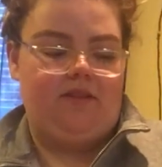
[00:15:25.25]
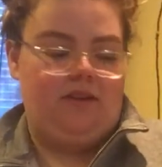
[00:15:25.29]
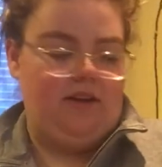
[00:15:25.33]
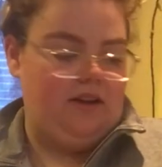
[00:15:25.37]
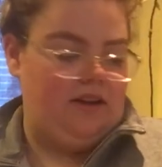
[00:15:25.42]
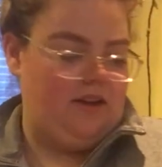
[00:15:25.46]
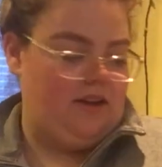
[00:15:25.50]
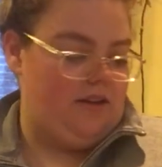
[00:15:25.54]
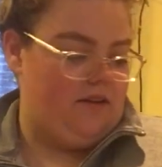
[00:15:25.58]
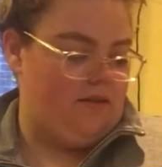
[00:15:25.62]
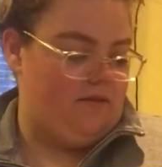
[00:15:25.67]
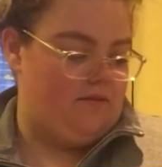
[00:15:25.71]
that
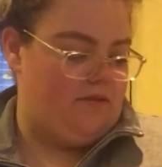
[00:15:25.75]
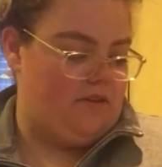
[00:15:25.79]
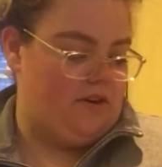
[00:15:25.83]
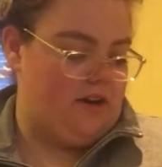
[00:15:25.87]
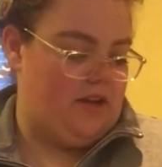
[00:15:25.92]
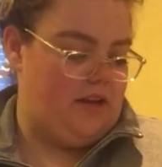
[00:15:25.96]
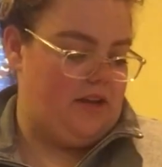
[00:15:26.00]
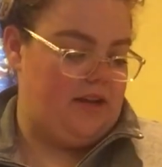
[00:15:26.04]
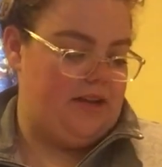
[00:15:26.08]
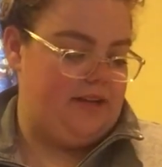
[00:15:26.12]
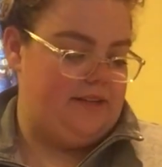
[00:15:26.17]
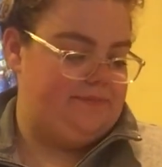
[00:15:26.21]
I kind of
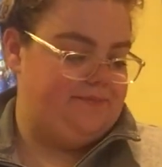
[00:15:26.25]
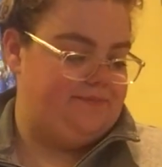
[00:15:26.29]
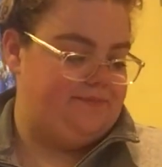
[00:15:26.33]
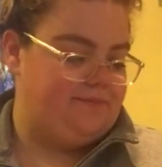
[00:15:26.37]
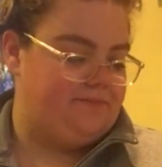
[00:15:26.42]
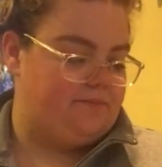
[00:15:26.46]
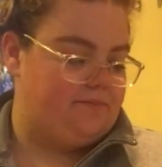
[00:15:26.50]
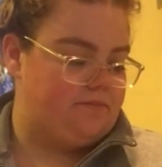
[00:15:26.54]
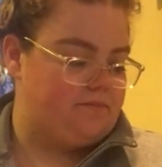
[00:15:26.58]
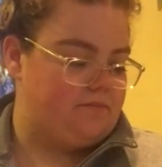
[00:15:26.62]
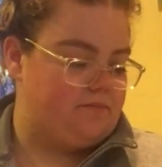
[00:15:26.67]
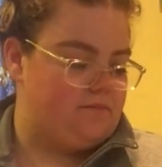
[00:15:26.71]
forgot.
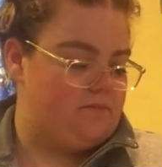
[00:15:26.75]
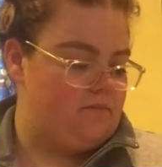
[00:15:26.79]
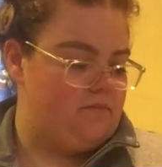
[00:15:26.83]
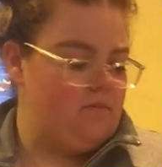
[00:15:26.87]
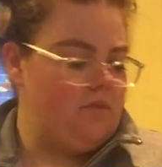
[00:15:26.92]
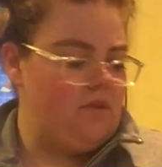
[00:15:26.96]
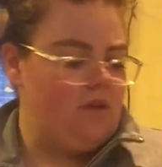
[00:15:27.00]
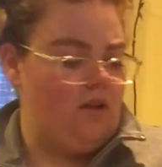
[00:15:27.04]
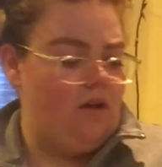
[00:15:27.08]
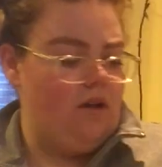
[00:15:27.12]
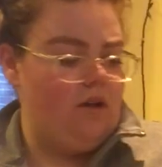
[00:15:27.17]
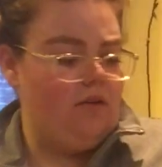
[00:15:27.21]

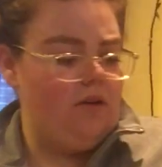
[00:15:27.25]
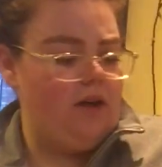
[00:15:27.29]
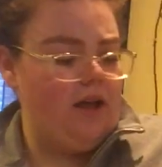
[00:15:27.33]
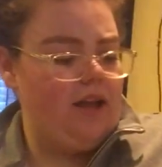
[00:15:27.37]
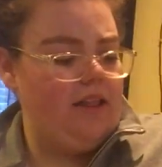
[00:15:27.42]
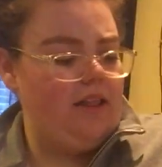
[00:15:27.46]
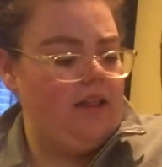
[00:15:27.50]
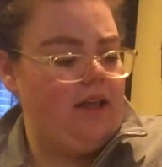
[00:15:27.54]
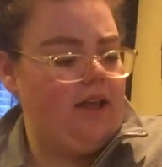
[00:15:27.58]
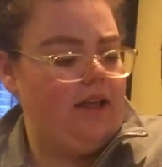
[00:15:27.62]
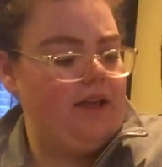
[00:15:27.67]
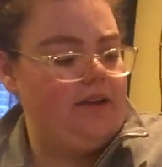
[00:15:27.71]
Oh,
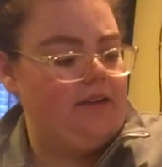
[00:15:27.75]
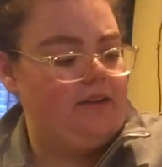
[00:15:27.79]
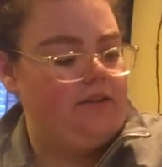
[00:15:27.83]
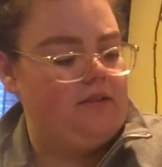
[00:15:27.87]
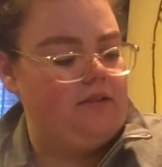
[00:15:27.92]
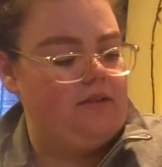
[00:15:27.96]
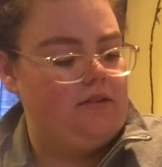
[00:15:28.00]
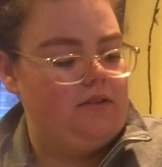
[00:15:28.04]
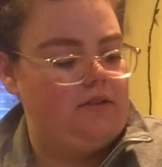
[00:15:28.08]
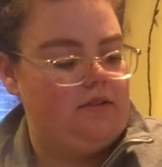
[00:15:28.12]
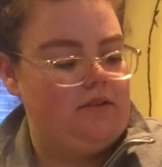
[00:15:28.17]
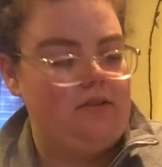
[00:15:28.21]
I lied.
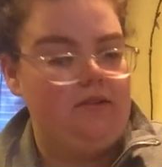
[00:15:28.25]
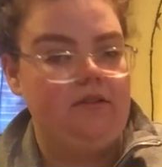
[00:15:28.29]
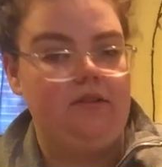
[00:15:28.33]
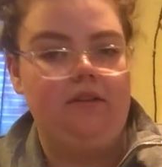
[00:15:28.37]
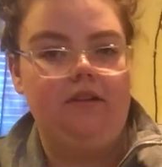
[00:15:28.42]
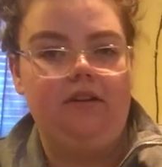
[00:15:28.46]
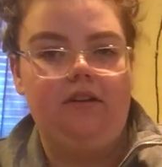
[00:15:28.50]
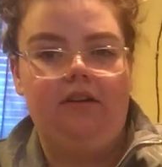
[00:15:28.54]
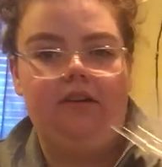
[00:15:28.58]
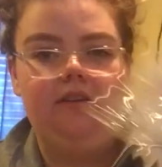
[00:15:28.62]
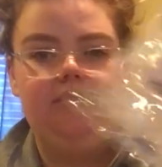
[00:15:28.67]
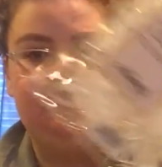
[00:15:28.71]
I